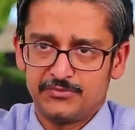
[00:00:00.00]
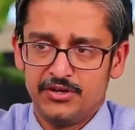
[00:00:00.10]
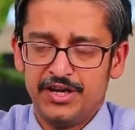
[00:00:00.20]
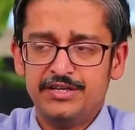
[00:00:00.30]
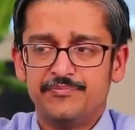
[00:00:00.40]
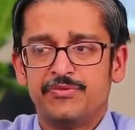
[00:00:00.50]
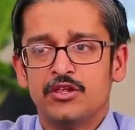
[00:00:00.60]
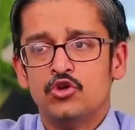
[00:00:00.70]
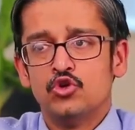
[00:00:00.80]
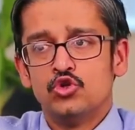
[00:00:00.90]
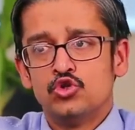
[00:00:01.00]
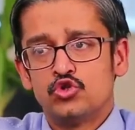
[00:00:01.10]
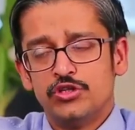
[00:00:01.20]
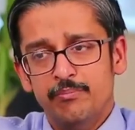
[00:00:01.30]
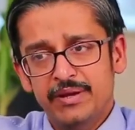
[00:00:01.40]
right?
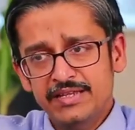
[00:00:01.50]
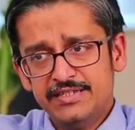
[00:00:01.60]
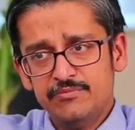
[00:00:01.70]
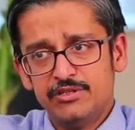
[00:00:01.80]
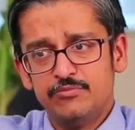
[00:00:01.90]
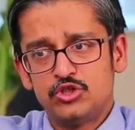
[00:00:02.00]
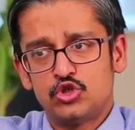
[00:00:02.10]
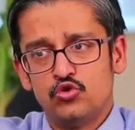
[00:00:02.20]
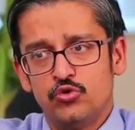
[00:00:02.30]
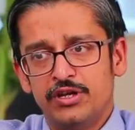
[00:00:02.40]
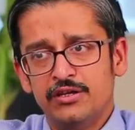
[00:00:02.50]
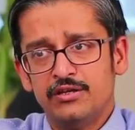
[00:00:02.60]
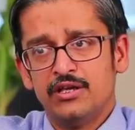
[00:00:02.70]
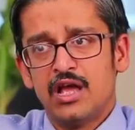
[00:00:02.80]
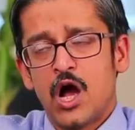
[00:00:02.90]
So the main symptom is snoring.